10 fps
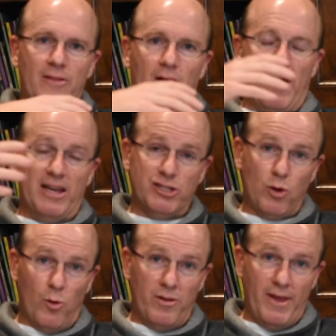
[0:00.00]
They'll
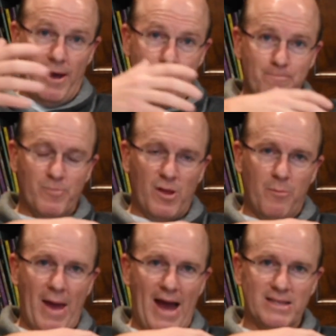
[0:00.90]
escort them
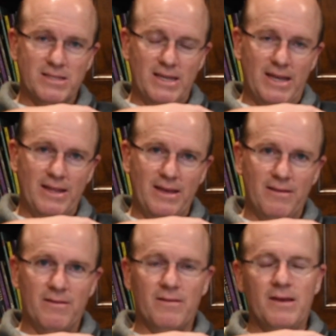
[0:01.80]
past the
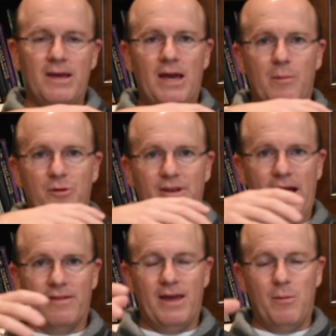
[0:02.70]
Indians and
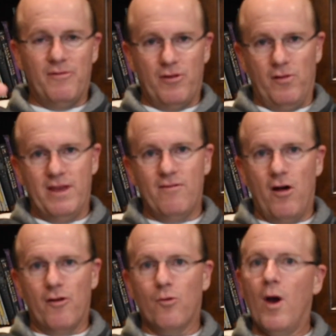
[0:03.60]
protect them if they'll leave
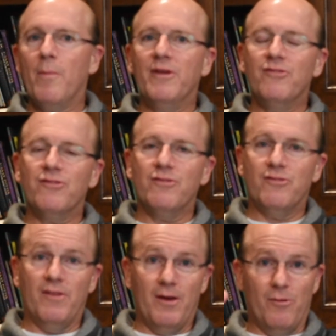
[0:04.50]
all their weapons.
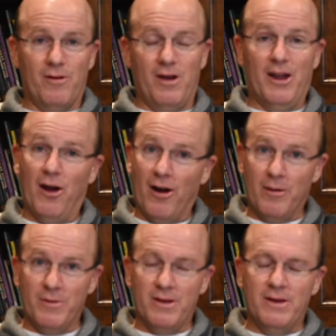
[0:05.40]
So they were
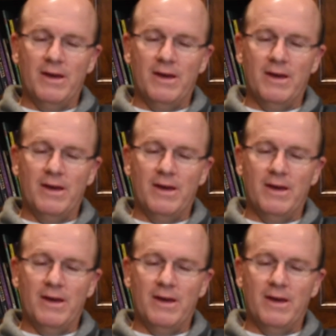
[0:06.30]
unarmed.